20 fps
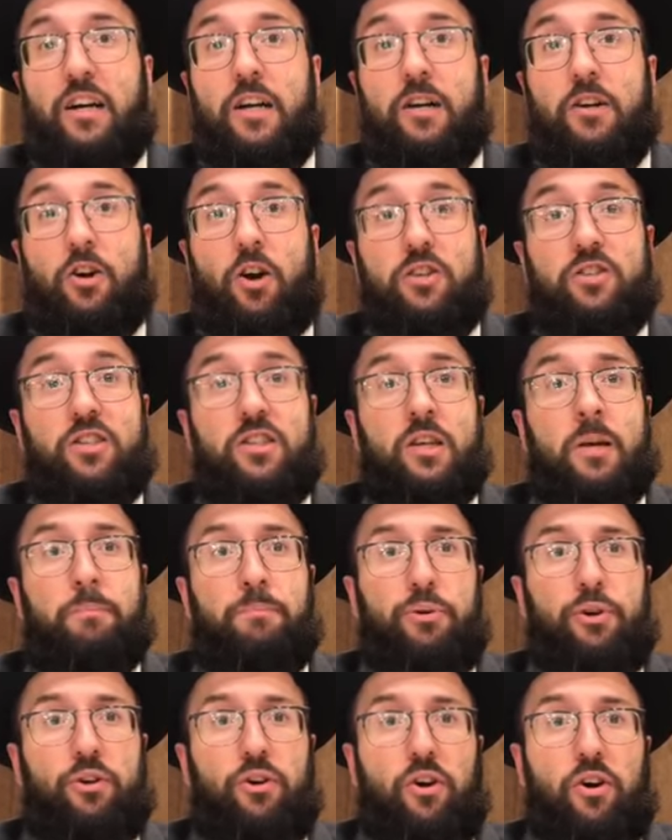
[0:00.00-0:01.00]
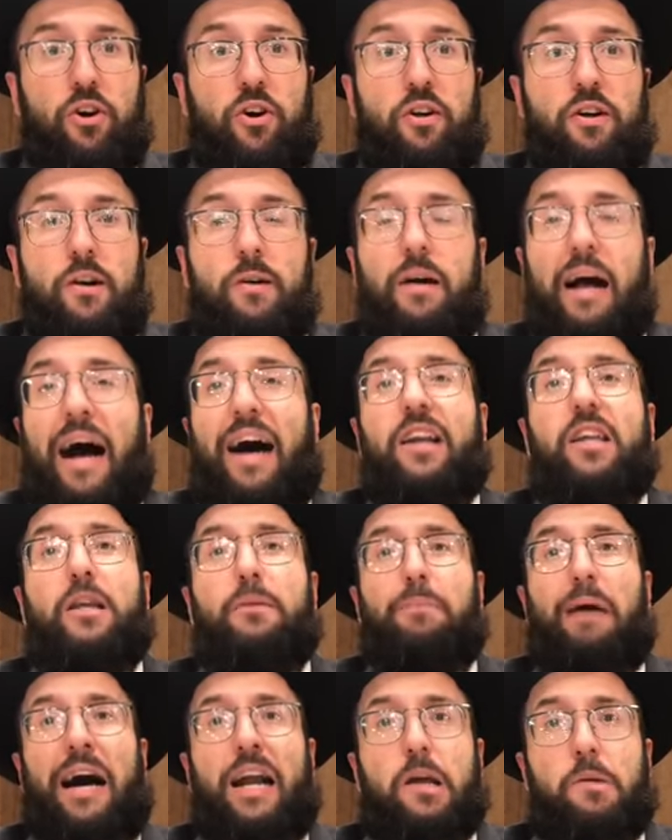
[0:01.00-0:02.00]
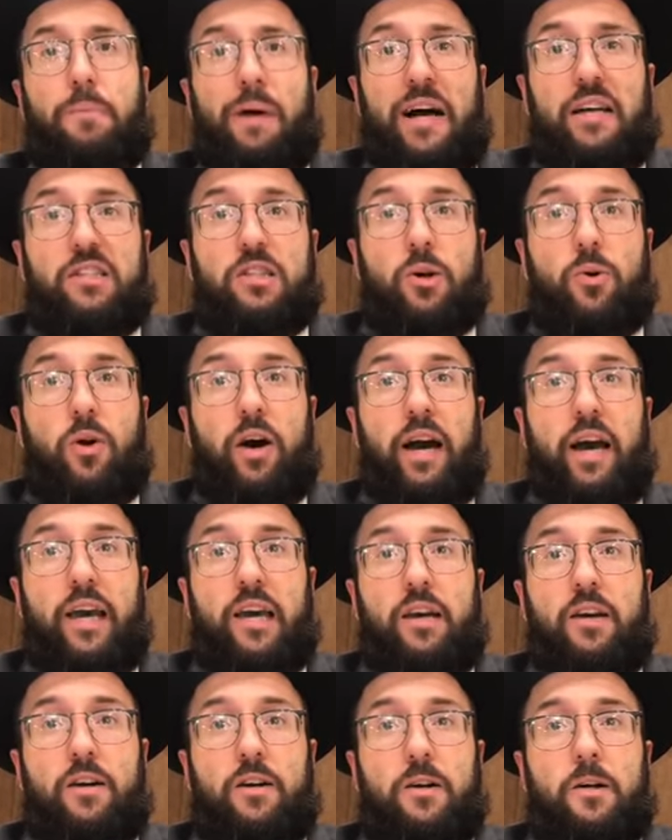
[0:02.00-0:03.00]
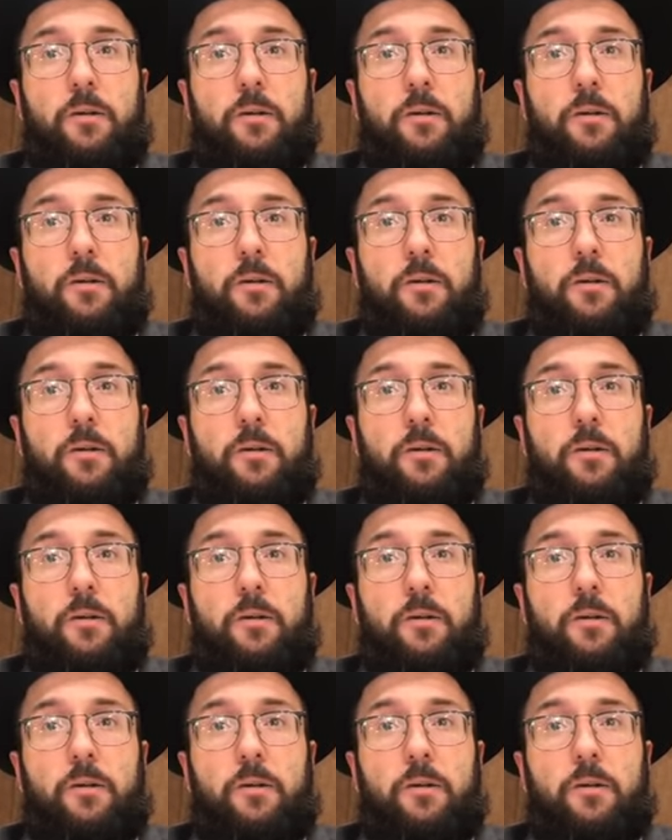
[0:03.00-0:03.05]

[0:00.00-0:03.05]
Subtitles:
Because it's impure. How did the body pass away?